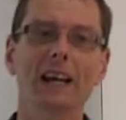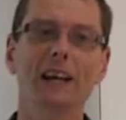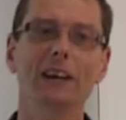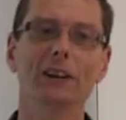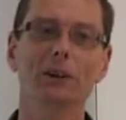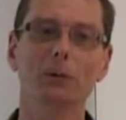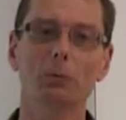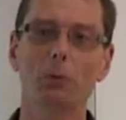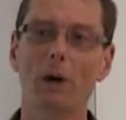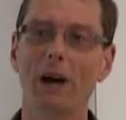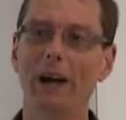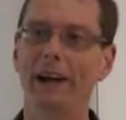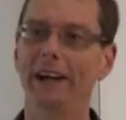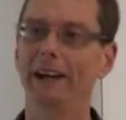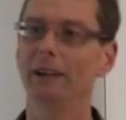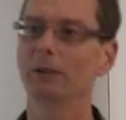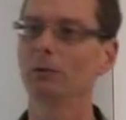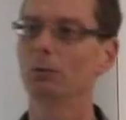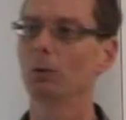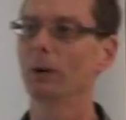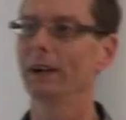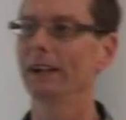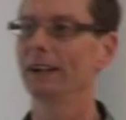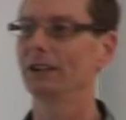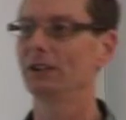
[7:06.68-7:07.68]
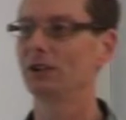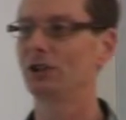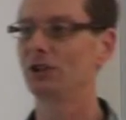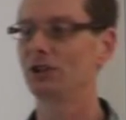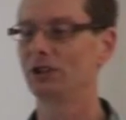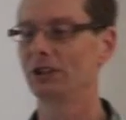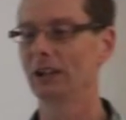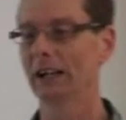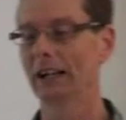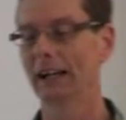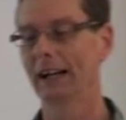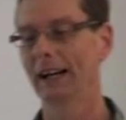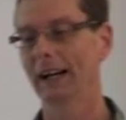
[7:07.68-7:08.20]
in the way in
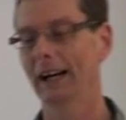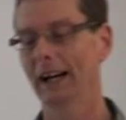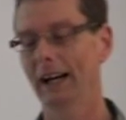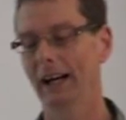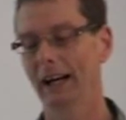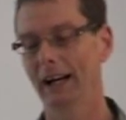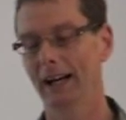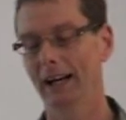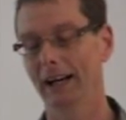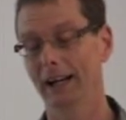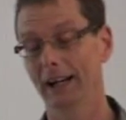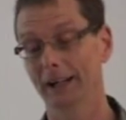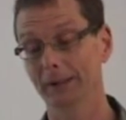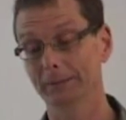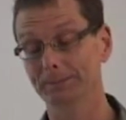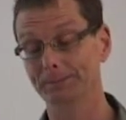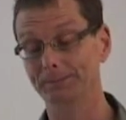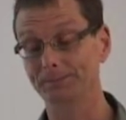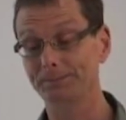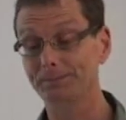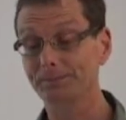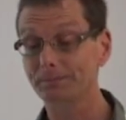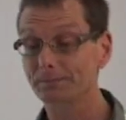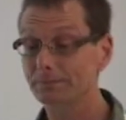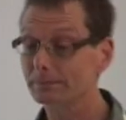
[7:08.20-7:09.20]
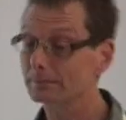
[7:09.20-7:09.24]
which, for